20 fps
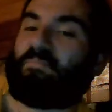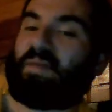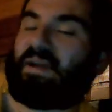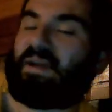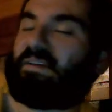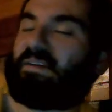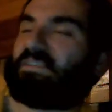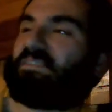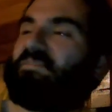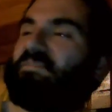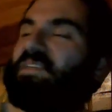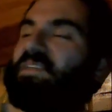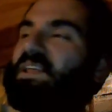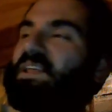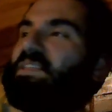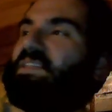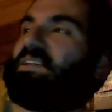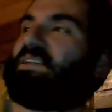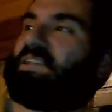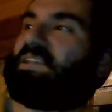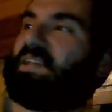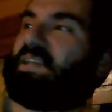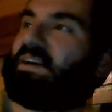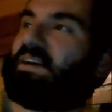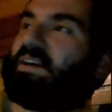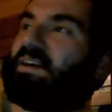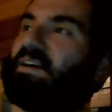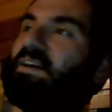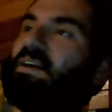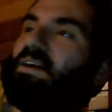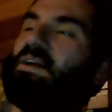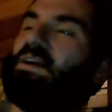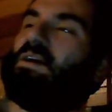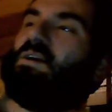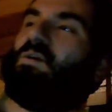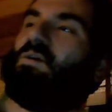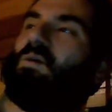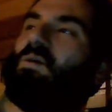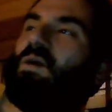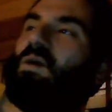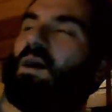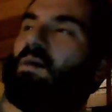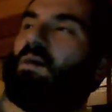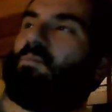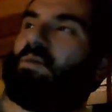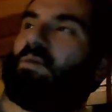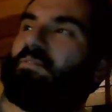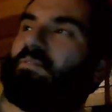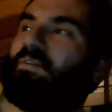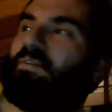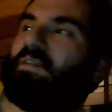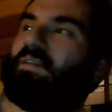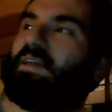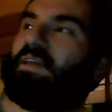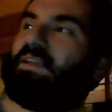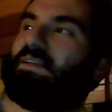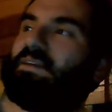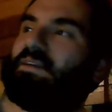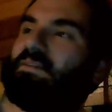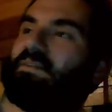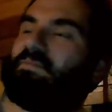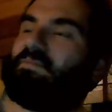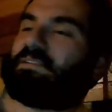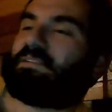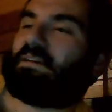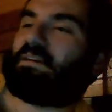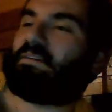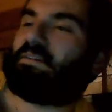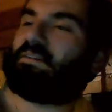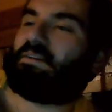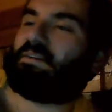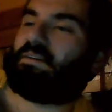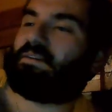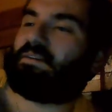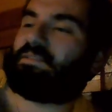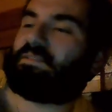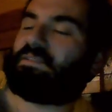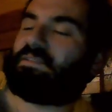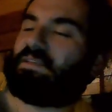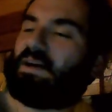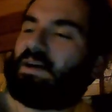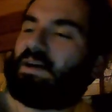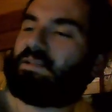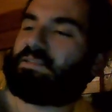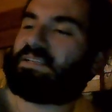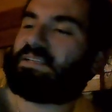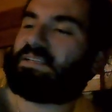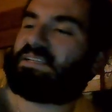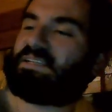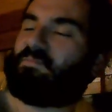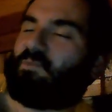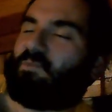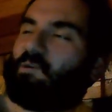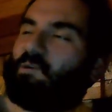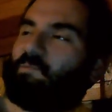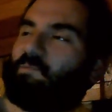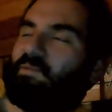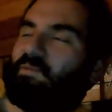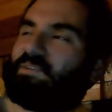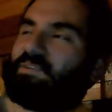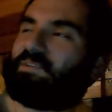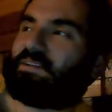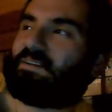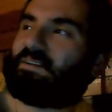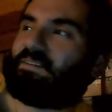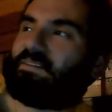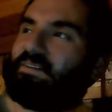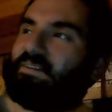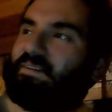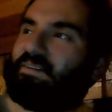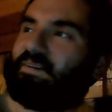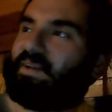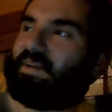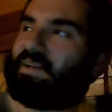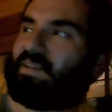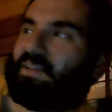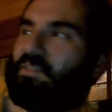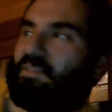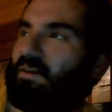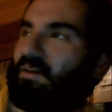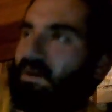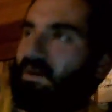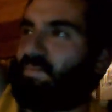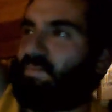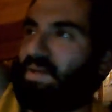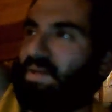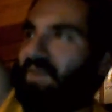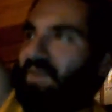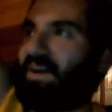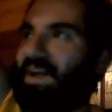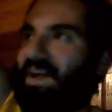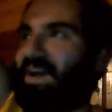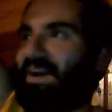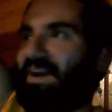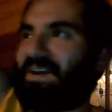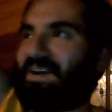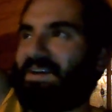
Bears, I feel like this year, whenever Elena was on her Daisy Mormont, we started going, the bear air,